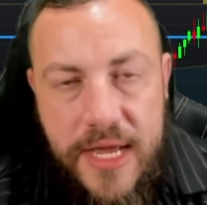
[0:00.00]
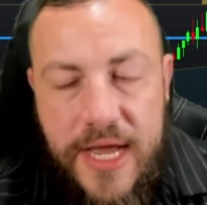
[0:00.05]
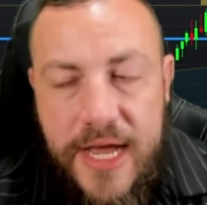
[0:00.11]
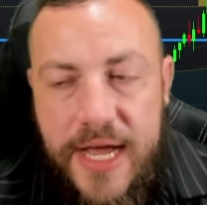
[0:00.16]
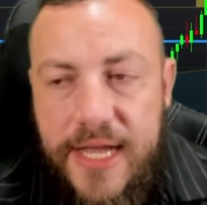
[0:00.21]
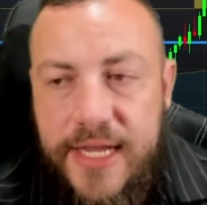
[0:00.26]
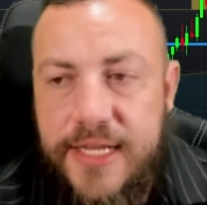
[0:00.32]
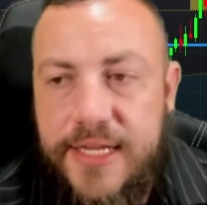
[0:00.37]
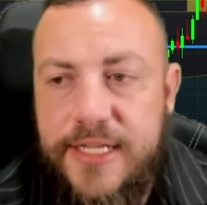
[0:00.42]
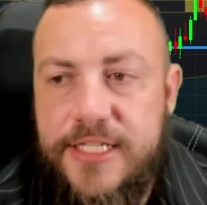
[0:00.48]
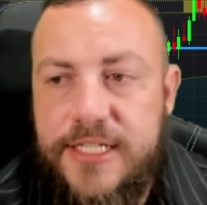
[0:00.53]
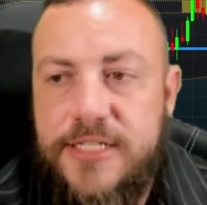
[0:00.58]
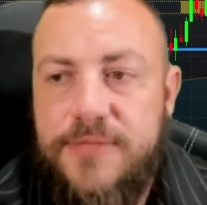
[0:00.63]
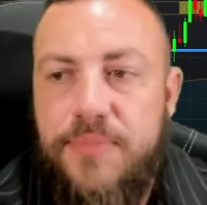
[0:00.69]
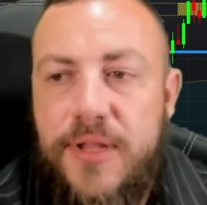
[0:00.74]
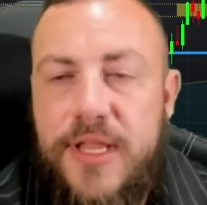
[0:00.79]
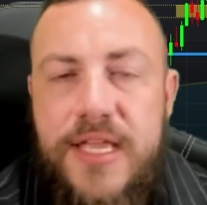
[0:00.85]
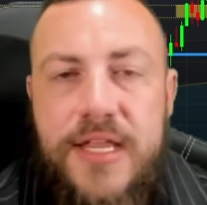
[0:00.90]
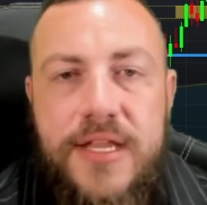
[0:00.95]
I can
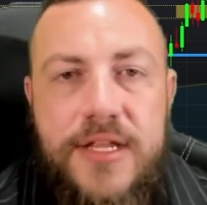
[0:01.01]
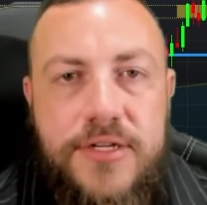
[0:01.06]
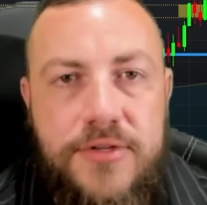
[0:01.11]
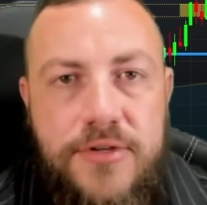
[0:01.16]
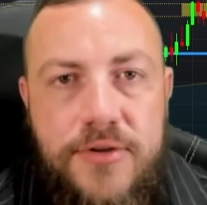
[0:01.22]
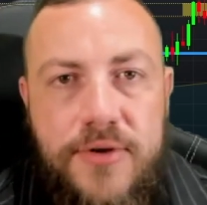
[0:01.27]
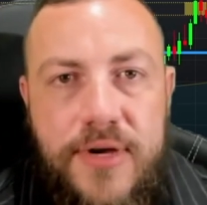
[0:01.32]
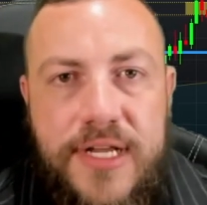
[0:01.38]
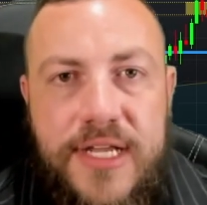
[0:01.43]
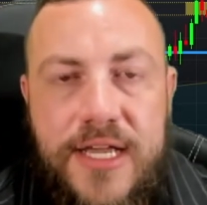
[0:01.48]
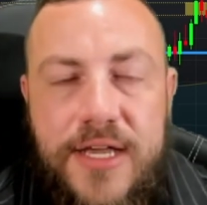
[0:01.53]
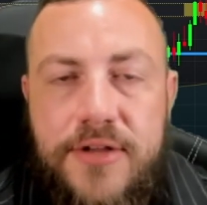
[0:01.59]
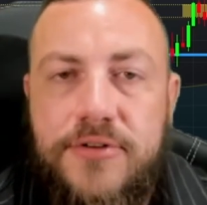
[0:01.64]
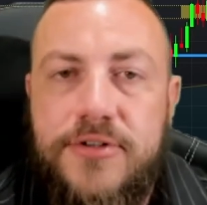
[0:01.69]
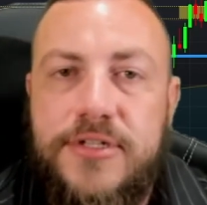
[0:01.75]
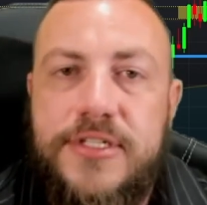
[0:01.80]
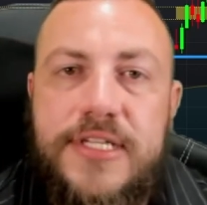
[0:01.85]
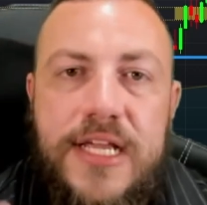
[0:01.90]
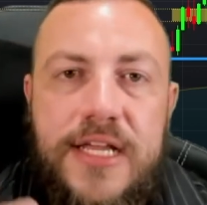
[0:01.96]
explain it to you. I can't
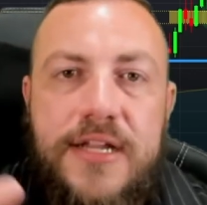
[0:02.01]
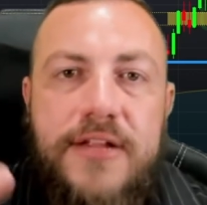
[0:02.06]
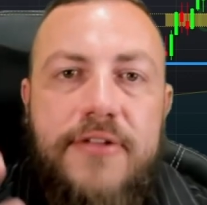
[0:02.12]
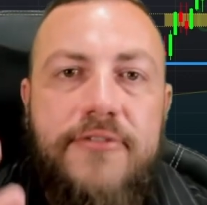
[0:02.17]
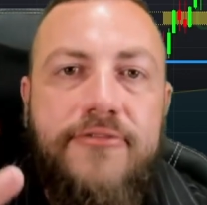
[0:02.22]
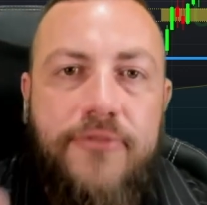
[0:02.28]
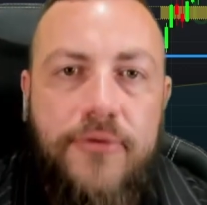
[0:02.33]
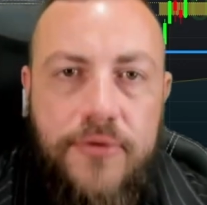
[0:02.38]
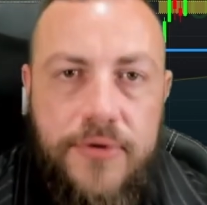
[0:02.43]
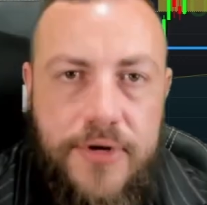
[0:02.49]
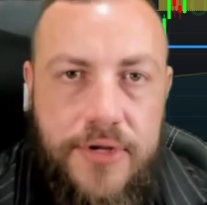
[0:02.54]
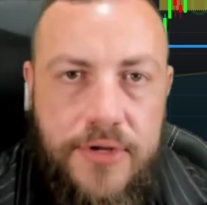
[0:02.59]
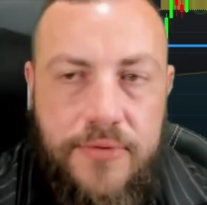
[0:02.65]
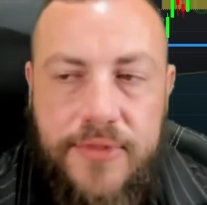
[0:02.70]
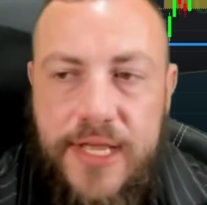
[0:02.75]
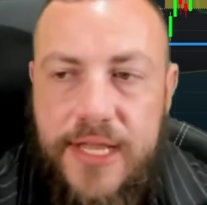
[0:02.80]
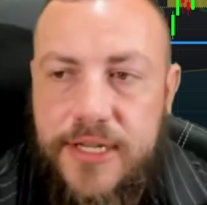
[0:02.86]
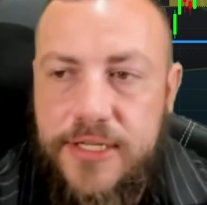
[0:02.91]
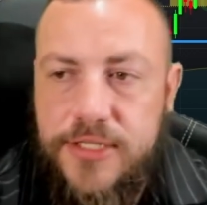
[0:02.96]
understand it for you.
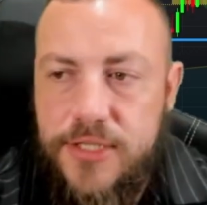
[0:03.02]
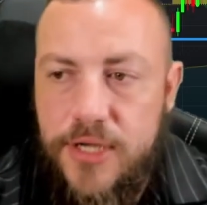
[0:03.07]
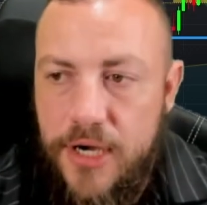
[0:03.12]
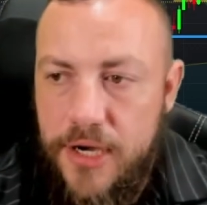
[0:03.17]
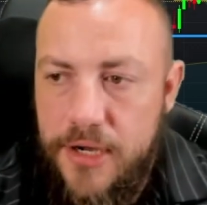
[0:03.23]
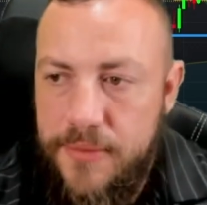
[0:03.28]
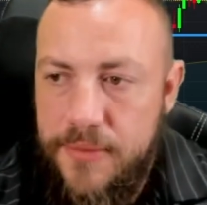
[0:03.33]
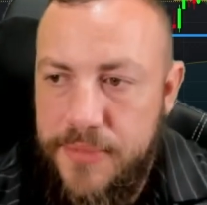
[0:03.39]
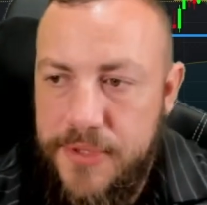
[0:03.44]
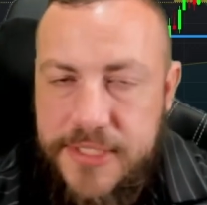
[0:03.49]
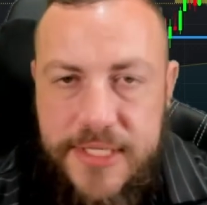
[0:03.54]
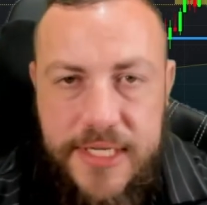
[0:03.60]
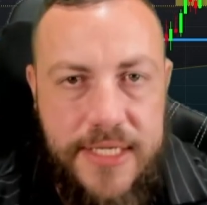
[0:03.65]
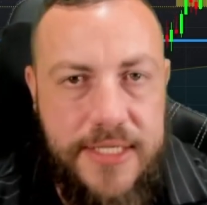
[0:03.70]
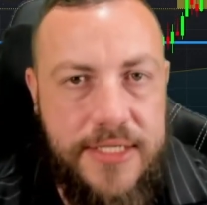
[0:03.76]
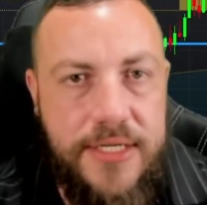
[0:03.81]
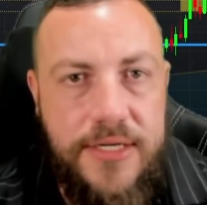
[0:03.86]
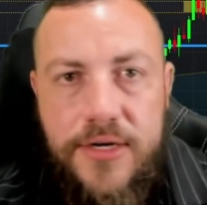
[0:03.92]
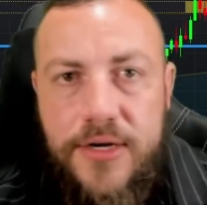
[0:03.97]
That is
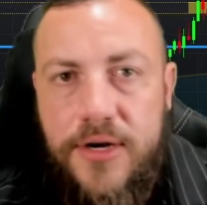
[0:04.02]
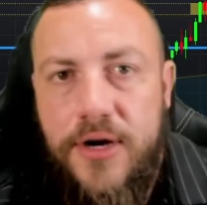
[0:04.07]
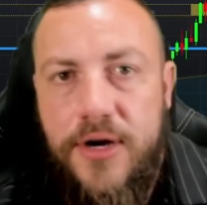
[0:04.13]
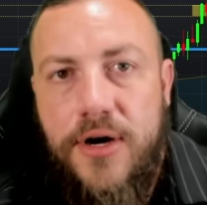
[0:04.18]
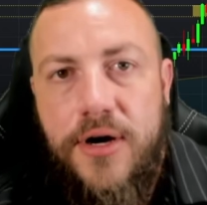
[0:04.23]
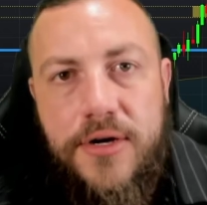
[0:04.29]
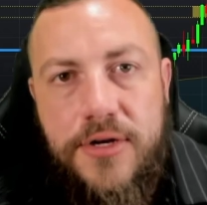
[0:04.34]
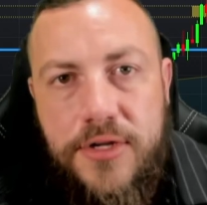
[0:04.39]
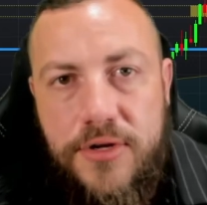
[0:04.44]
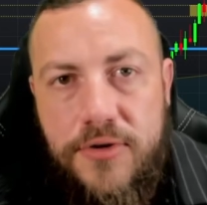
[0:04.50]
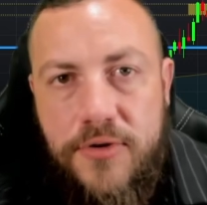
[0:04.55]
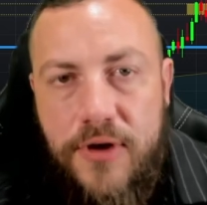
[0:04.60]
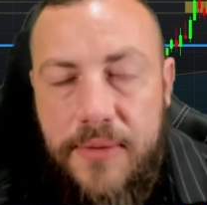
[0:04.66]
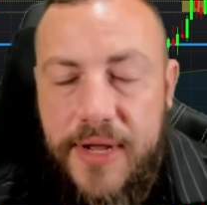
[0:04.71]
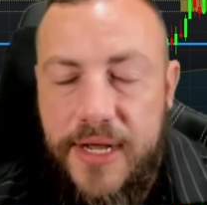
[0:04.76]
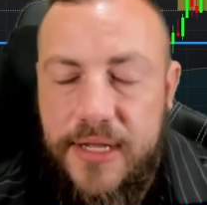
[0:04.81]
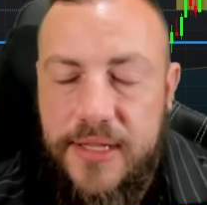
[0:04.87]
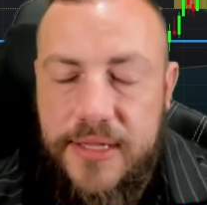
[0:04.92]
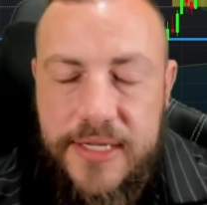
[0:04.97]
100% on you. I'm
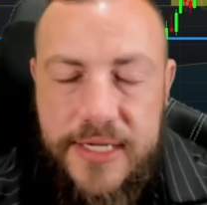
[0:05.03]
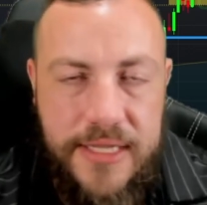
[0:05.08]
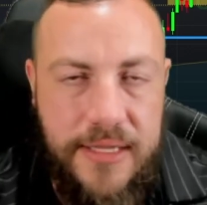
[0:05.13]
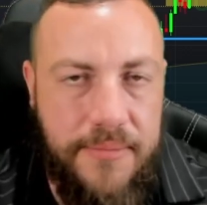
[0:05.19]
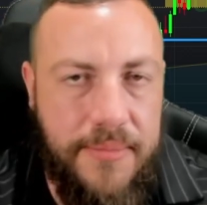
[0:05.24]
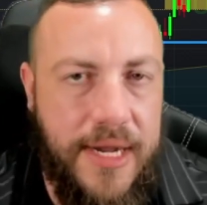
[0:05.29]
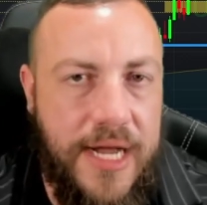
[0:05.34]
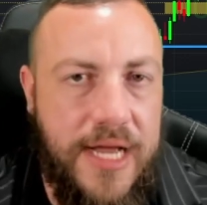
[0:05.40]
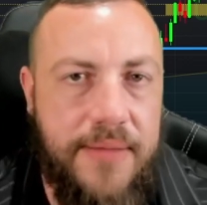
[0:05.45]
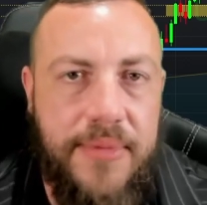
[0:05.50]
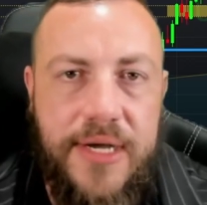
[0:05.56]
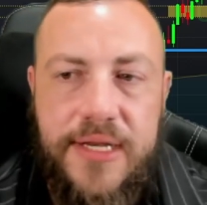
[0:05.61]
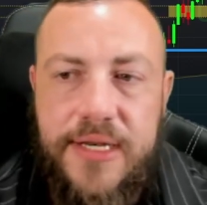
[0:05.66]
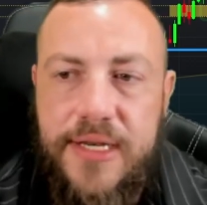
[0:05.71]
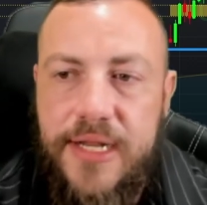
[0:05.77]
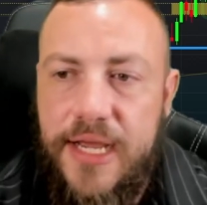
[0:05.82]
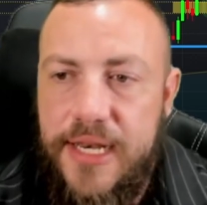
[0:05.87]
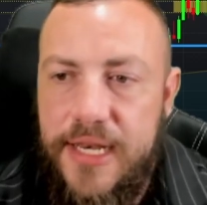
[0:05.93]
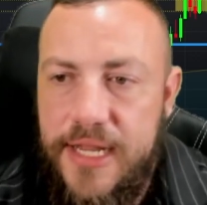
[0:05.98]
not clicking the buy
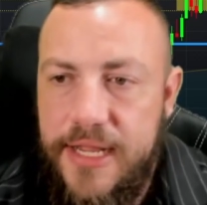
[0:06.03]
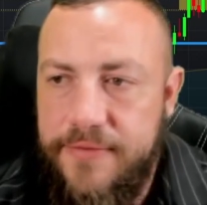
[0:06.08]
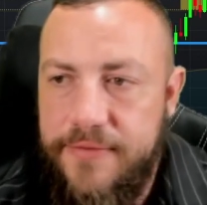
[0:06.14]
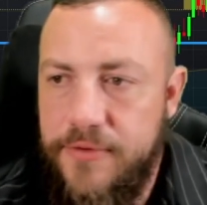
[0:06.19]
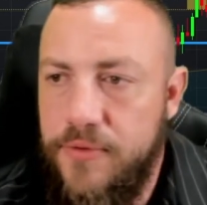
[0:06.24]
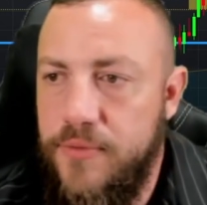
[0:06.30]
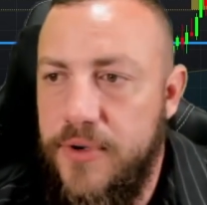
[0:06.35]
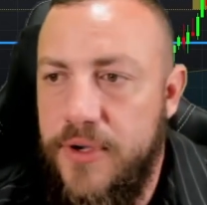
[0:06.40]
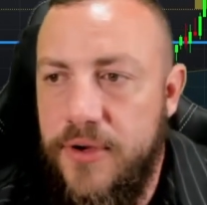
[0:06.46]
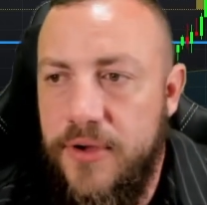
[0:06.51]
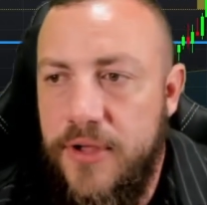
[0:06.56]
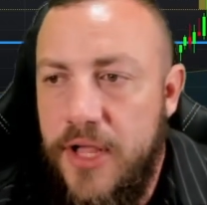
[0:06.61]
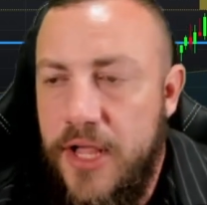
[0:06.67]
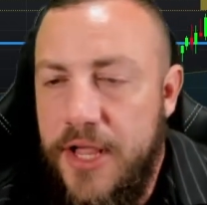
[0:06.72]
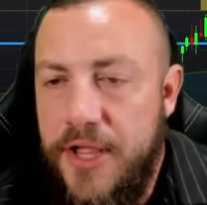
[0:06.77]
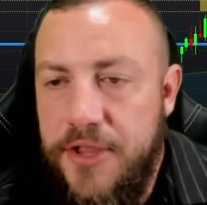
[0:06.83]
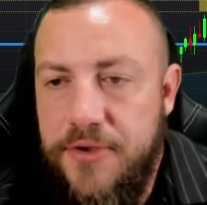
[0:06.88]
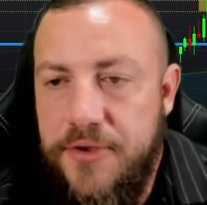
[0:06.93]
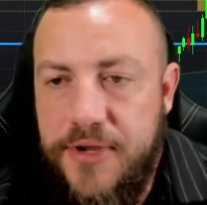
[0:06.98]
button. I never will.
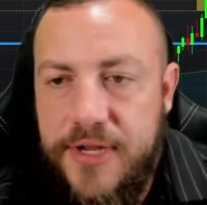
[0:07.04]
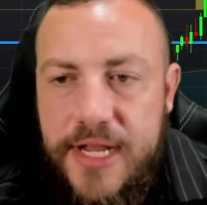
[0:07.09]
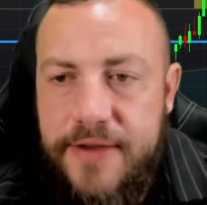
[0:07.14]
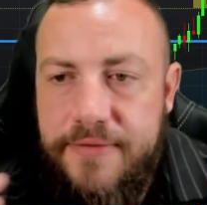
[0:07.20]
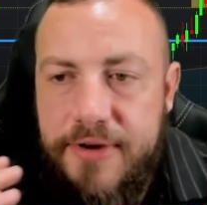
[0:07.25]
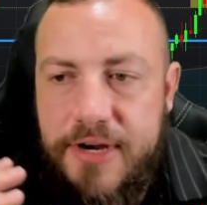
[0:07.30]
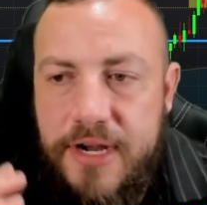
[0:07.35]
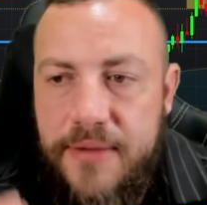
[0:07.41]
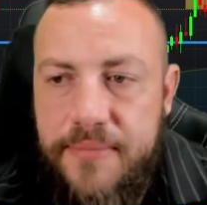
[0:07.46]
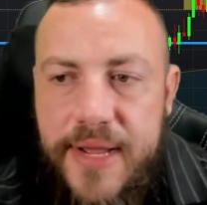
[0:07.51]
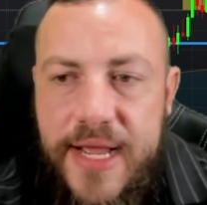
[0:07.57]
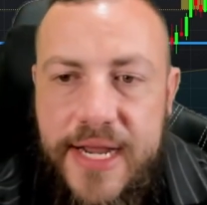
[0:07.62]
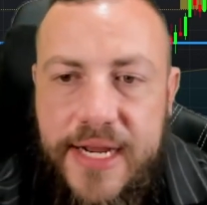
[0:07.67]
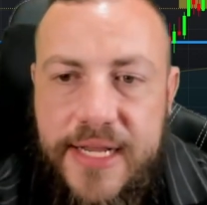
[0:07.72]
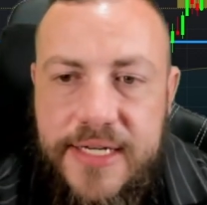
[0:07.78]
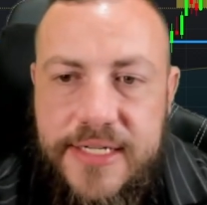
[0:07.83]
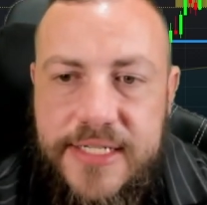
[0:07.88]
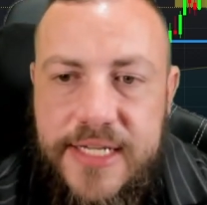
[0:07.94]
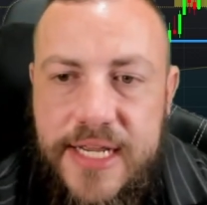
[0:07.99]
You can never come back
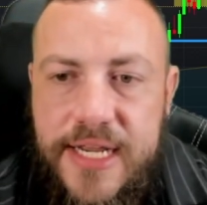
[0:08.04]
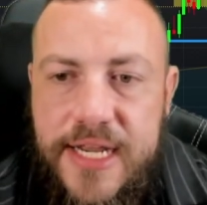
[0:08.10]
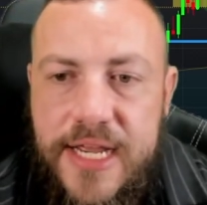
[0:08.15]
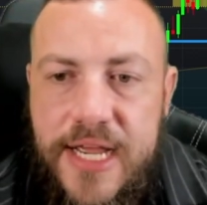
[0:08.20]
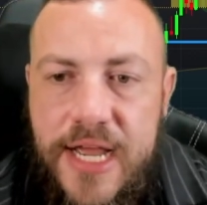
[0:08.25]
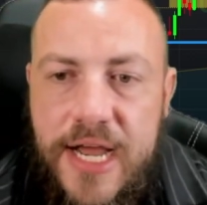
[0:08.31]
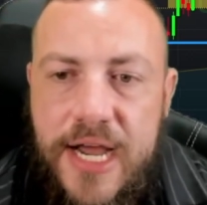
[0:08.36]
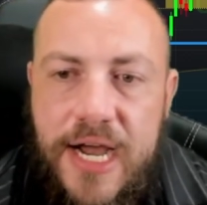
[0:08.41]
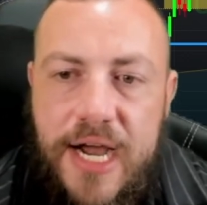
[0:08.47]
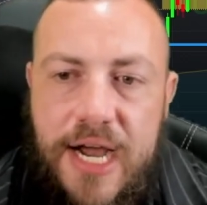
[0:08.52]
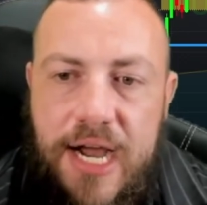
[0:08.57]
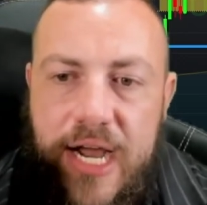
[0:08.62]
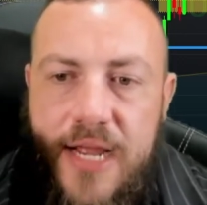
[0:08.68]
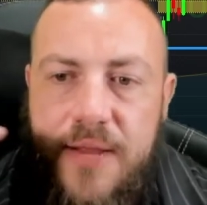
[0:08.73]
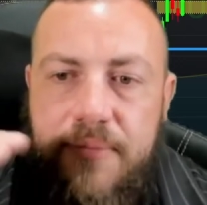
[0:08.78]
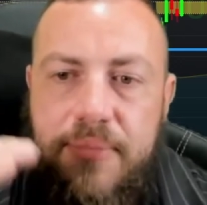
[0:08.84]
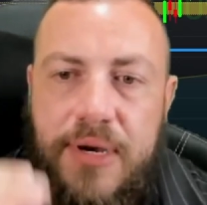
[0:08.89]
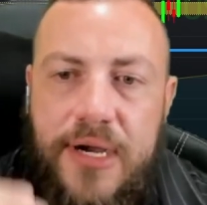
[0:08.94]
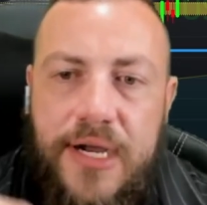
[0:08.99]
and say,
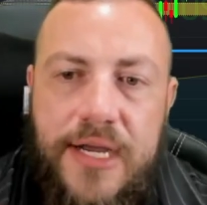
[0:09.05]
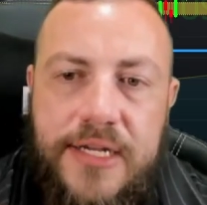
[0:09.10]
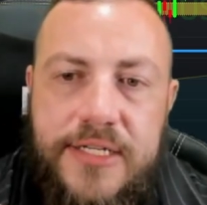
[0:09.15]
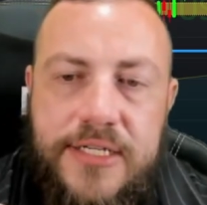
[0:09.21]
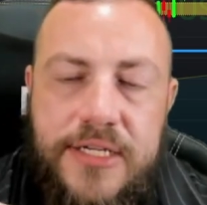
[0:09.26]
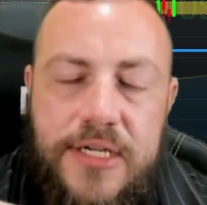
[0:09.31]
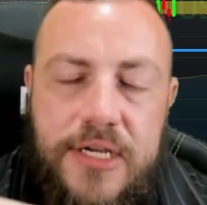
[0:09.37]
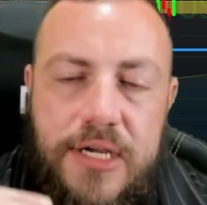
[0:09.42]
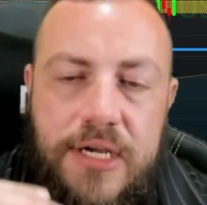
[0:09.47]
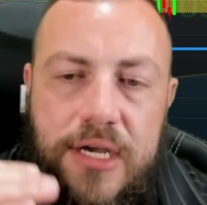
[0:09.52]
I bought...